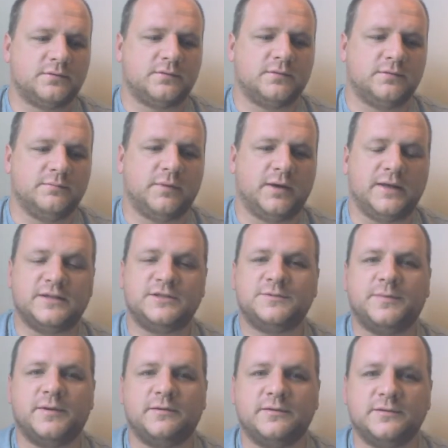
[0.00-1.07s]
my
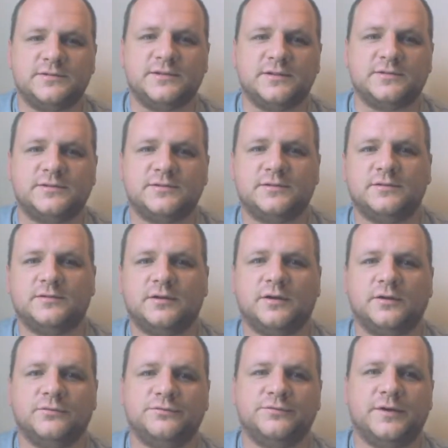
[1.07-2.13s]
experiences
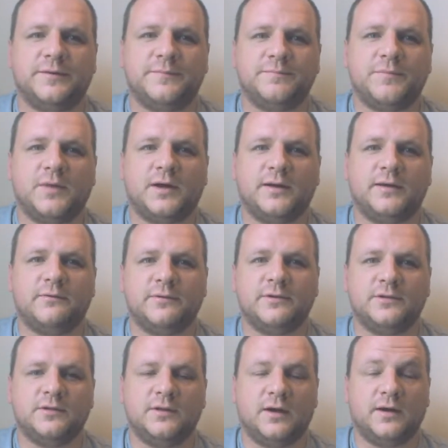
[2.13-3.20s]
of
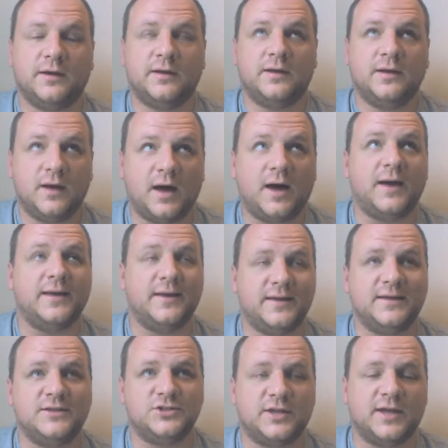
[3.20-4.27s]
higher
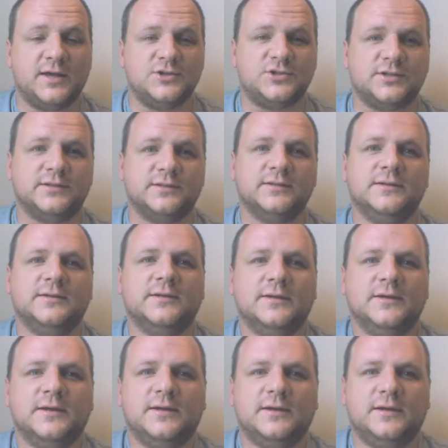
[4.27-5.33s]
education,
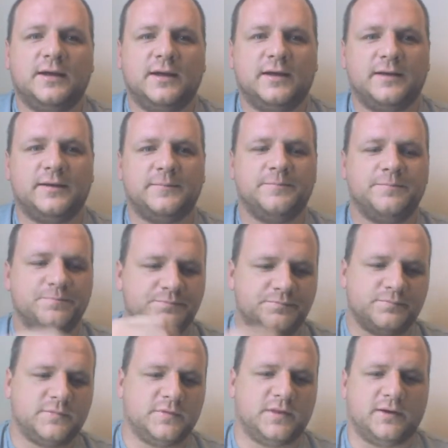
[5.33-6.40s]

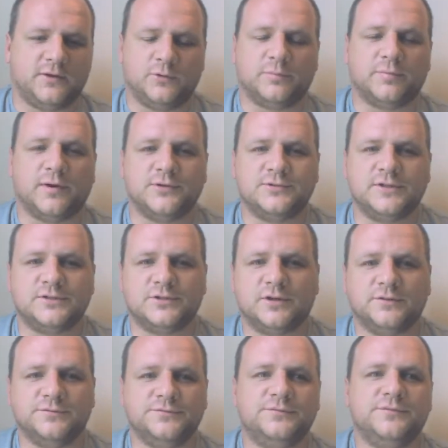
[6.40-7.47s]
the whole process
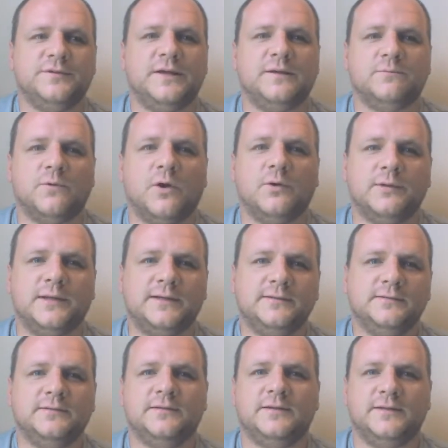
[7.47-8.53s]
of enrolling
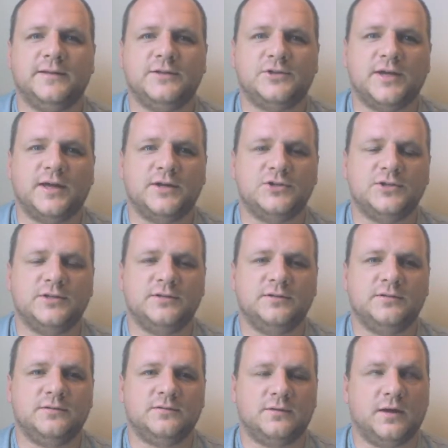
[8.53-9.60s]
in education,
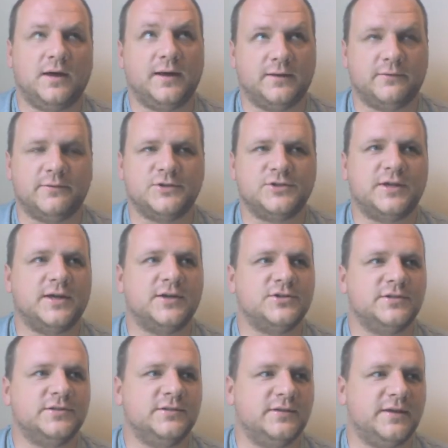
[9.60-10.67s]
higher
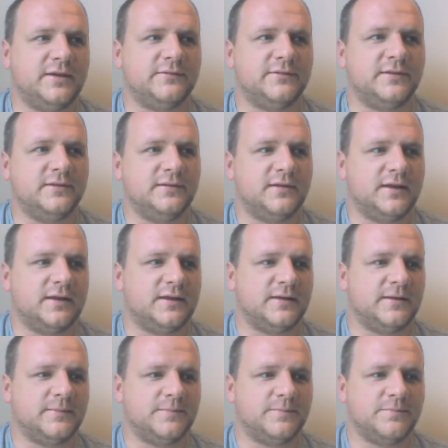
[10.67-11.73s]
education even,
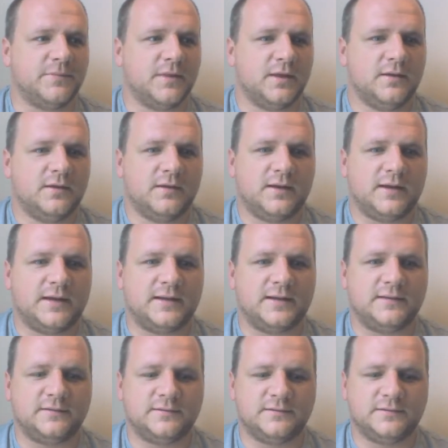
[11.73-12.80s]

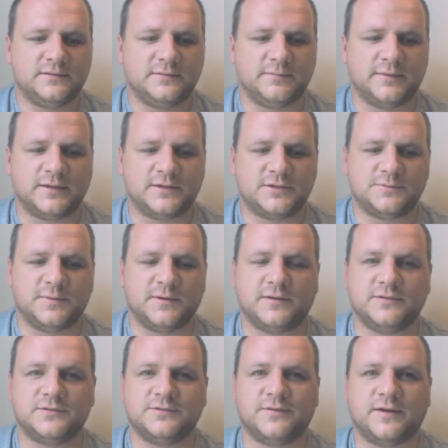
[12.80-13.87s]
and my
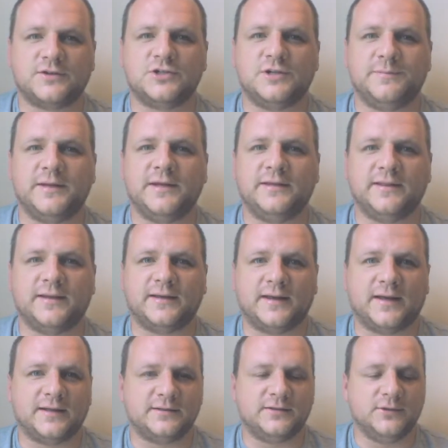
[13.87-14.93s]
experience of actually being there
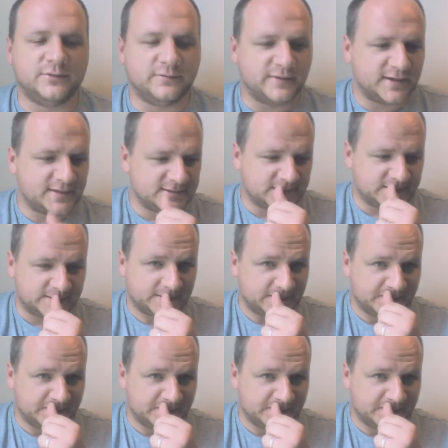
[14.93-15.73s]
at university.